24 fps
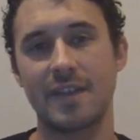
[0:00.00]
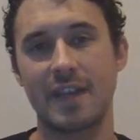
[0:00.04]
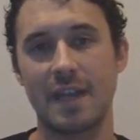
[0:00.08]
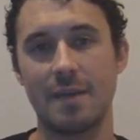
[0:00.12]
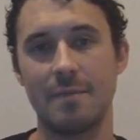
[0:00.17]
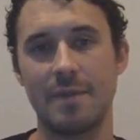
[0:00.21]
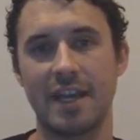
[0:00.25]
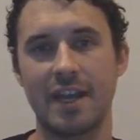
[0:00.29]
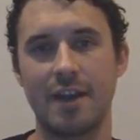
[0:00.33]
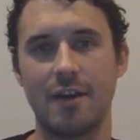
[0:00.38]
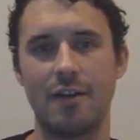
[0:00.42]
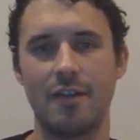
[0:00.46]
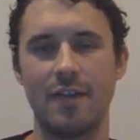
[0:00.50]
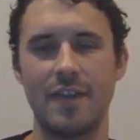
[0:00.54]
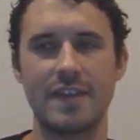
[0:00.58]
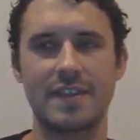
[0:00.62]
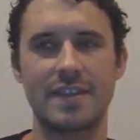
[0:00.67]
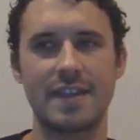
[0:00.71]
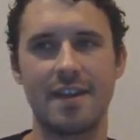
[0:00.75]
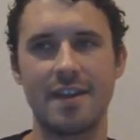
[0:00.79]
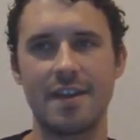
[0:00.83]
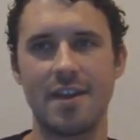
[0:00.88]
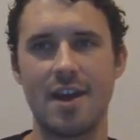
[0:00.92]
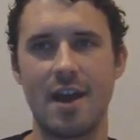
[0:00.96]
to get me going. This
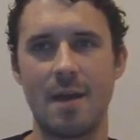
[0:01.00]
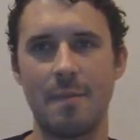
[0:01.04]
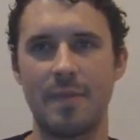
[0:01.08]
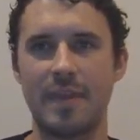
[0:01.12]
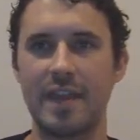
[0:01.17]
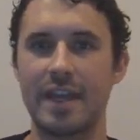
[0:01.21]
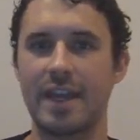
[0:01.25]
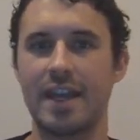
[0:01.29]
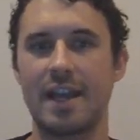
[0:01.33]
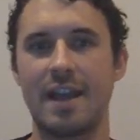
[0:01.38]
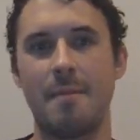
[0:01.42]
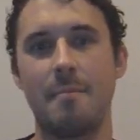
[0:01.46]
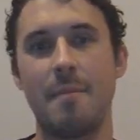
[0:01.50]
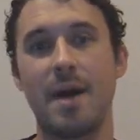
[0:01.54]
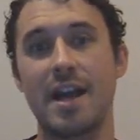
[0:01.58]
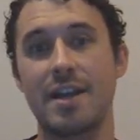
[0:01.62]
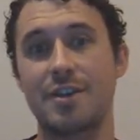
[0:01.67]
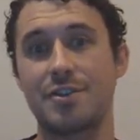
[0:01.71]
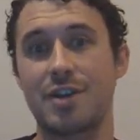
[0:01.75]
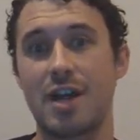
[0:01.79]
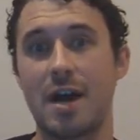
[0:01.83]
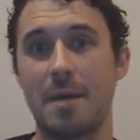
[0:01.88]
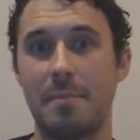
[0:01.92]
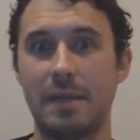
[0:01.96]
year, I'm thinking I might
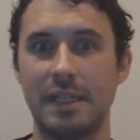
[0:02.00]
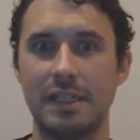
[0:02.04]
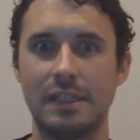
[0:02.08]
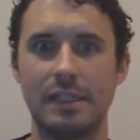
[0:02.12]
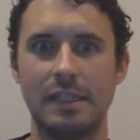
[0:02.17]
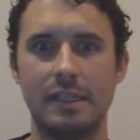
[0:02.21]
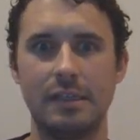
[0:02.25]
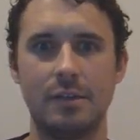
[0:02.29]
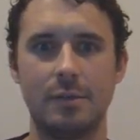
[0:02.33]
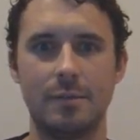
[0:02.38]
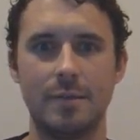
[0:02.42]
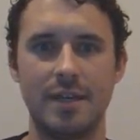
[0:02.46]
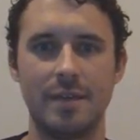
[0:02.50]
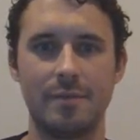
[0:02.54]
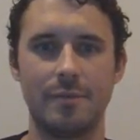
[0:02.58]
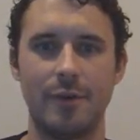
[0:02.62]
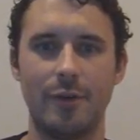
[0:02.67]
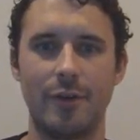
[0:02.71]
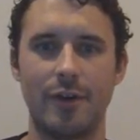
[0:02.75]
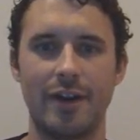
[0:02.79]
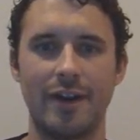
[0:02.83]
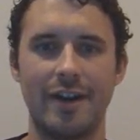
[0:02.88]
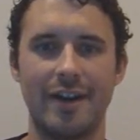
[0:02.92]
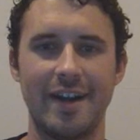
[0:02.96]
drop a little bit
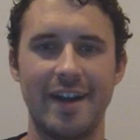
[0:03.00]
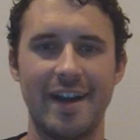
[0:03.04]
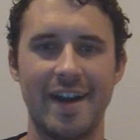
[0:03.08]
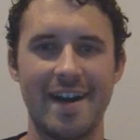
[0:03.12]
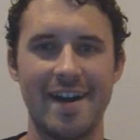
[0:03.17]
more.